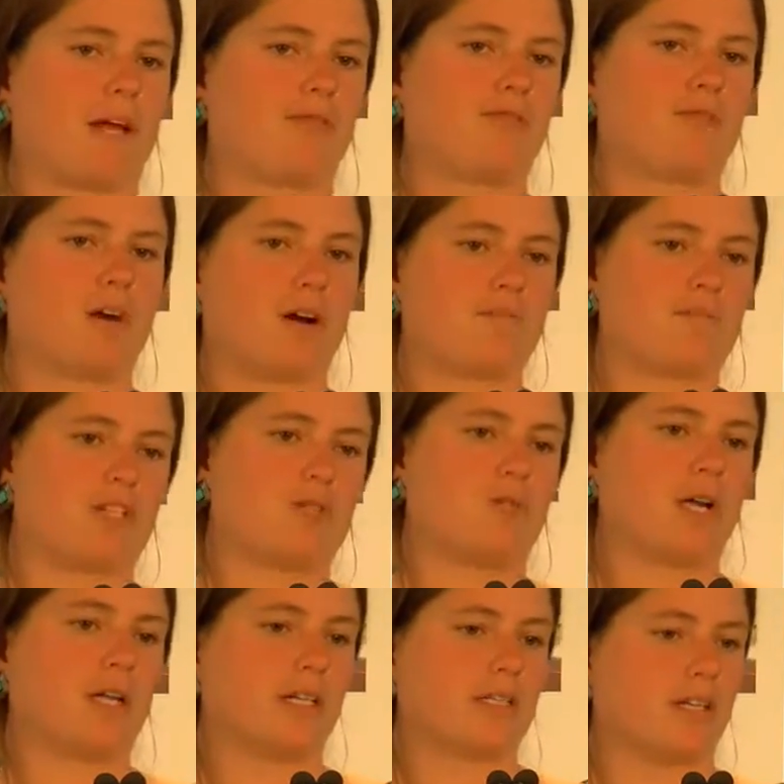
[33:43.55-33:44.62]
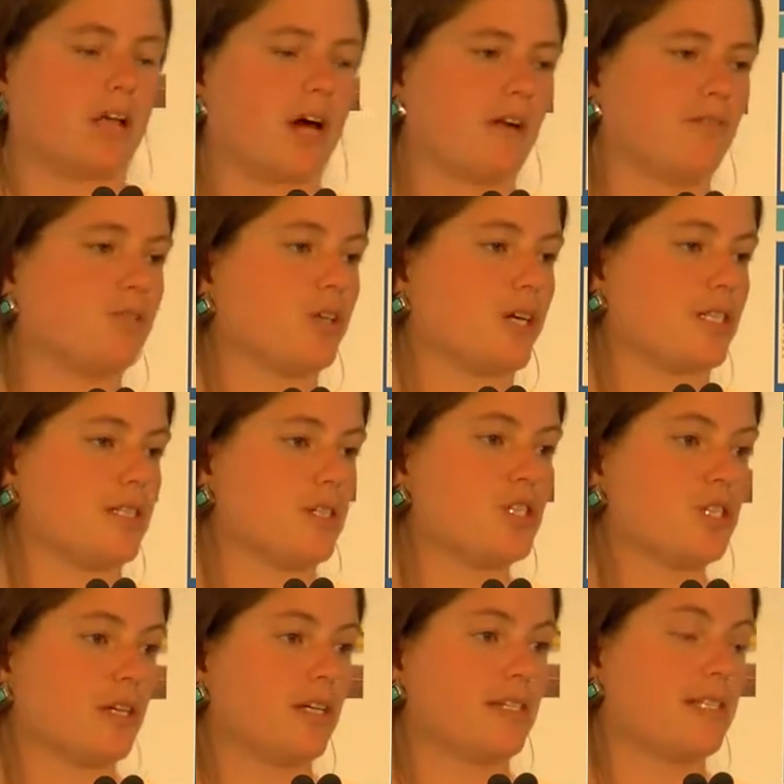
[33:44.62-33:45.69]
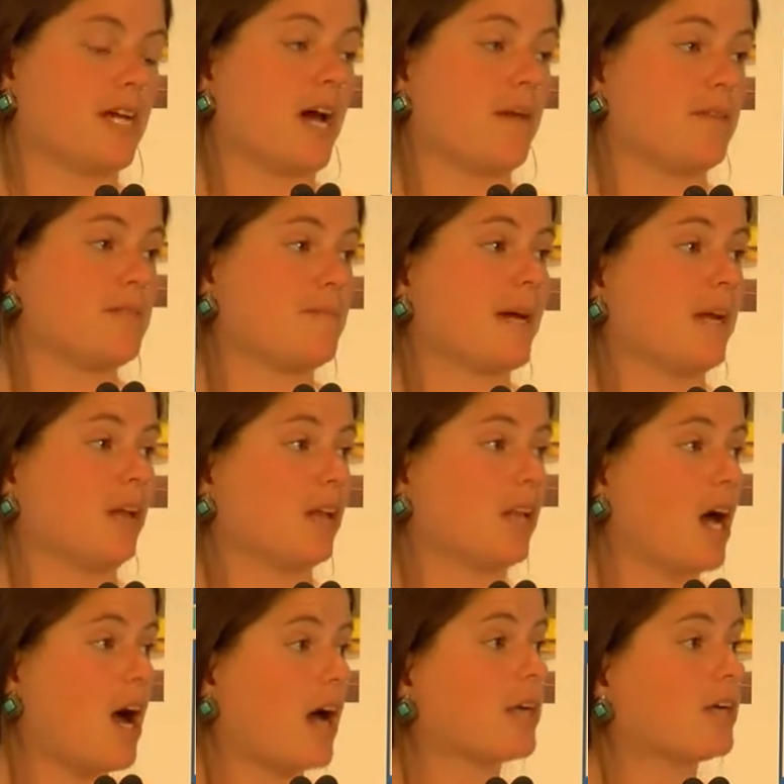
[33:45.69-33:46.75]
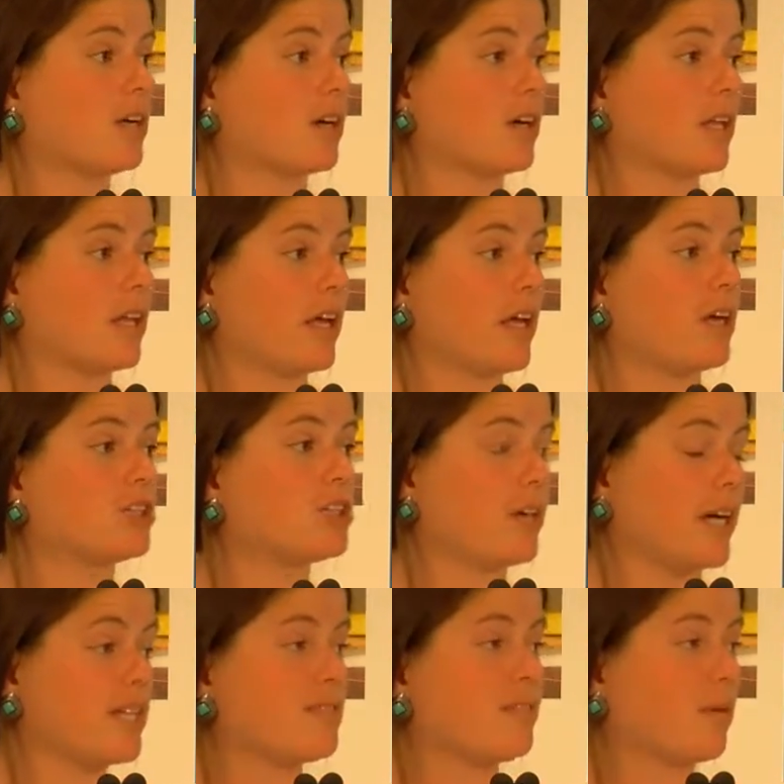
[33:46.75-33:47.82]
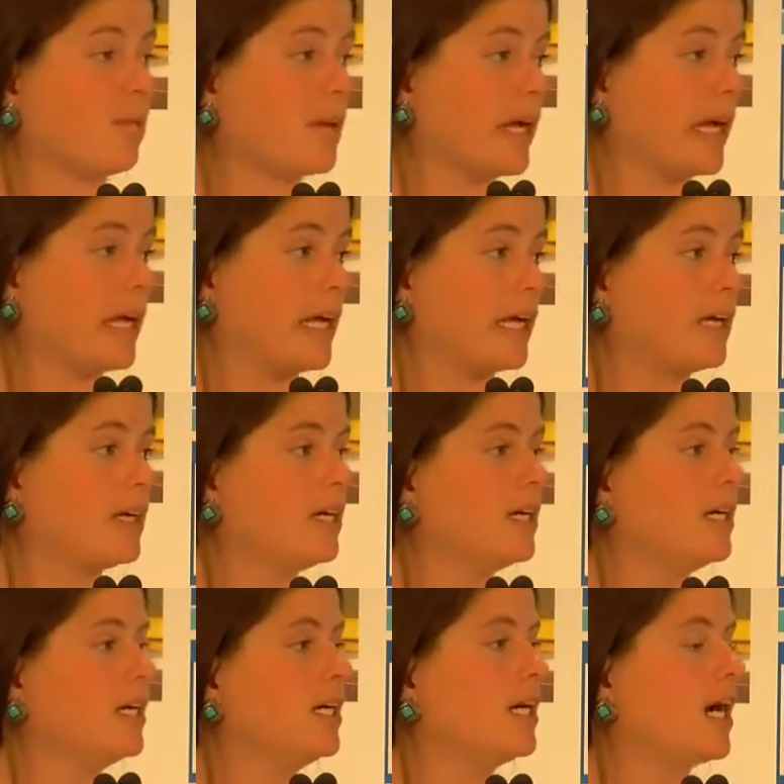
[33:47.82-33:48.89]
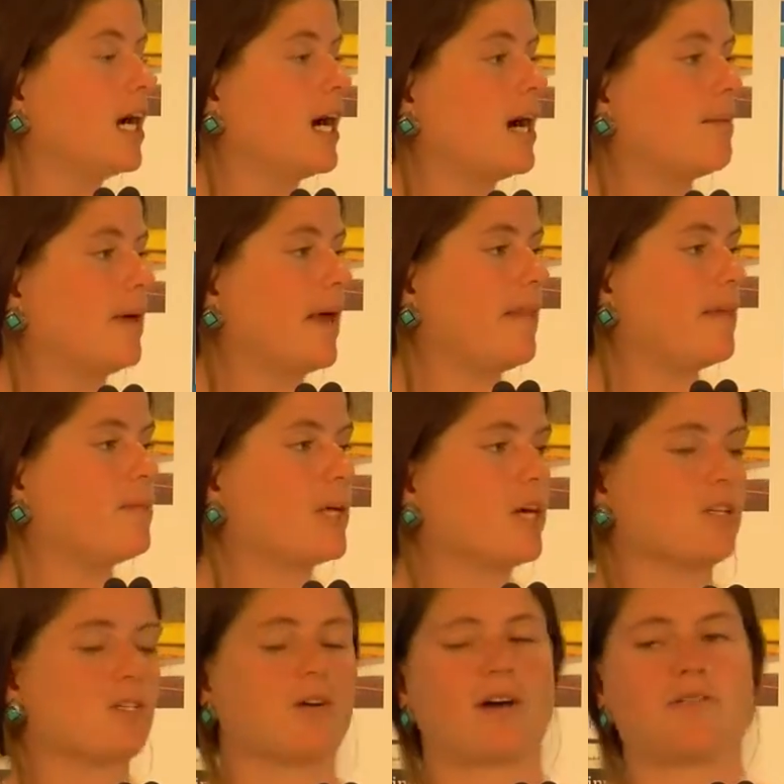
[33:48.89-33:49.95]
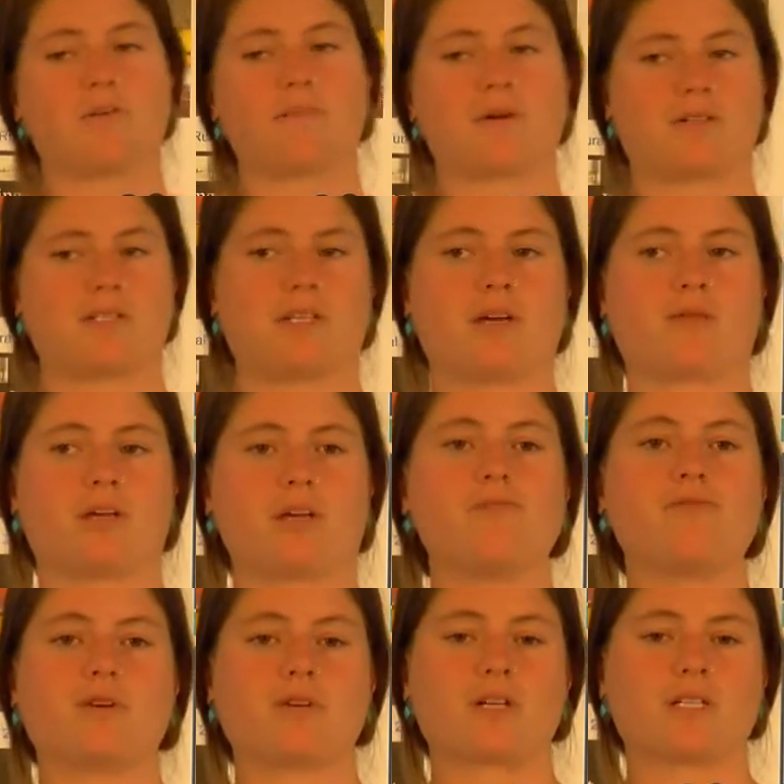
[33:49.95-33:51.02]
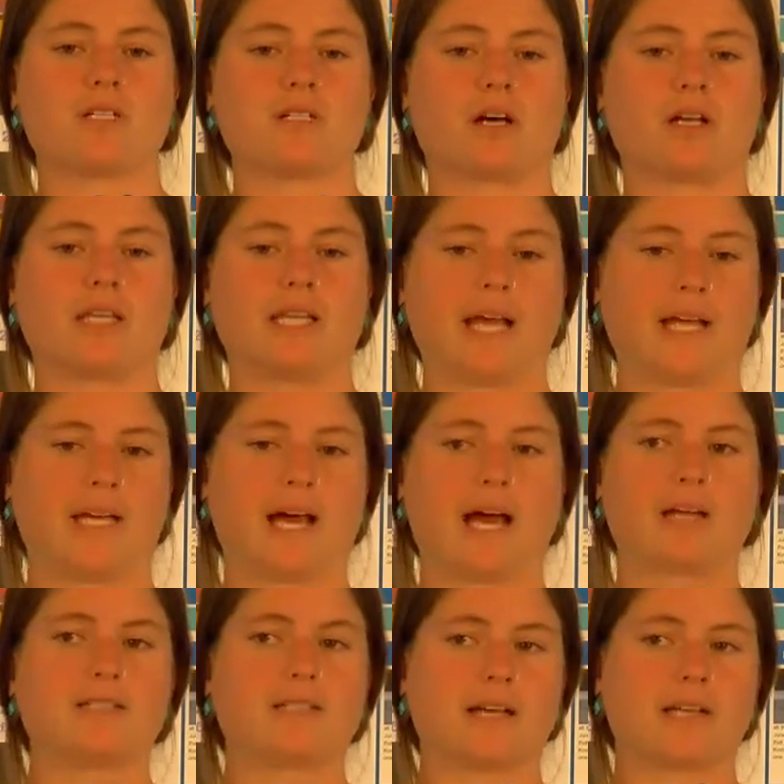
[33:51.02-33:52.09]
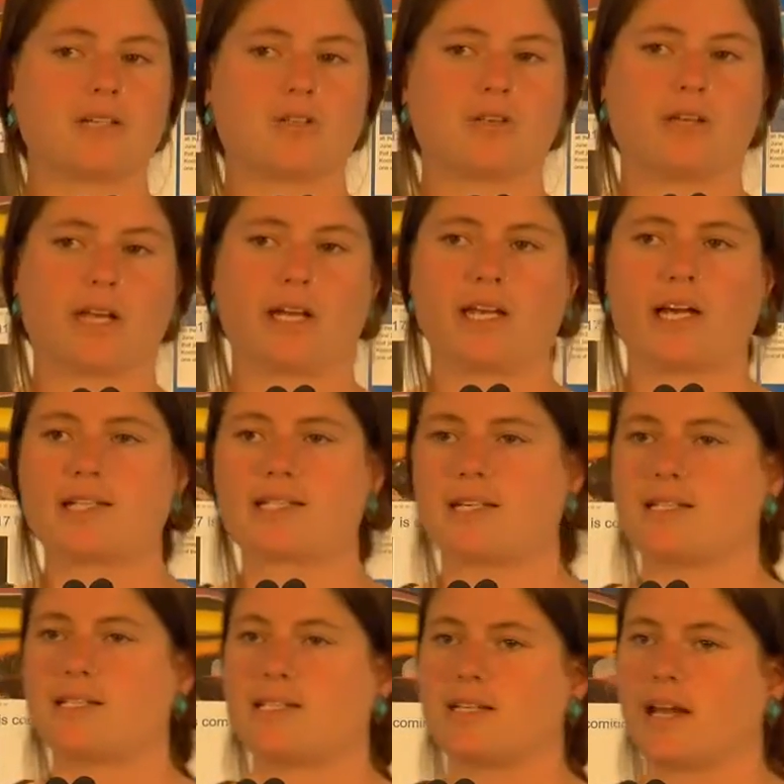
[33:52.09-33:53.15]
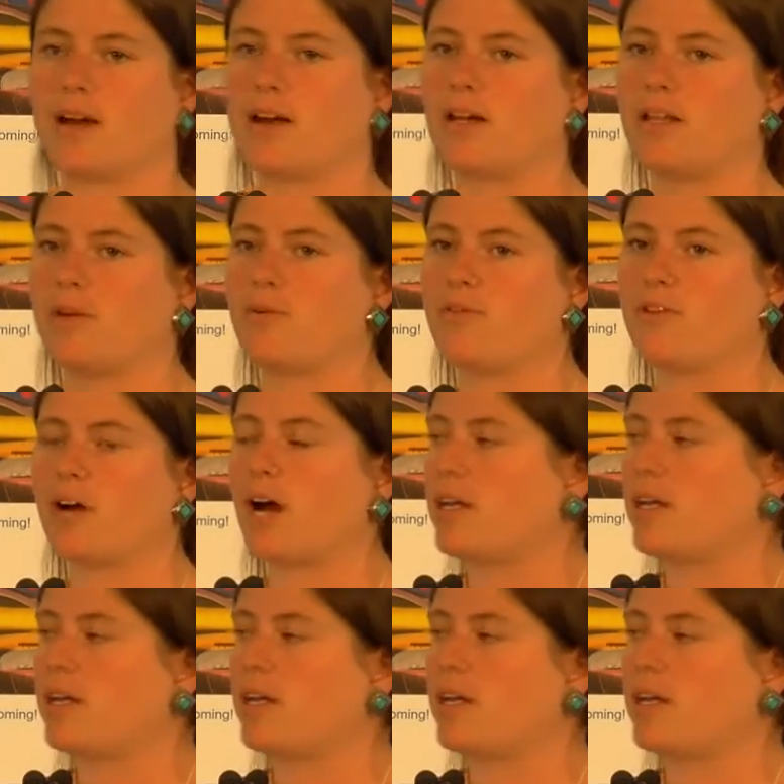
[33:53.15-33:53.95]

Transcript: farms as well as a lot of transition. His time is spent a lot currently on transfer planning. And then we also have a person that really focuses on land access. So land access is an area that we've gotten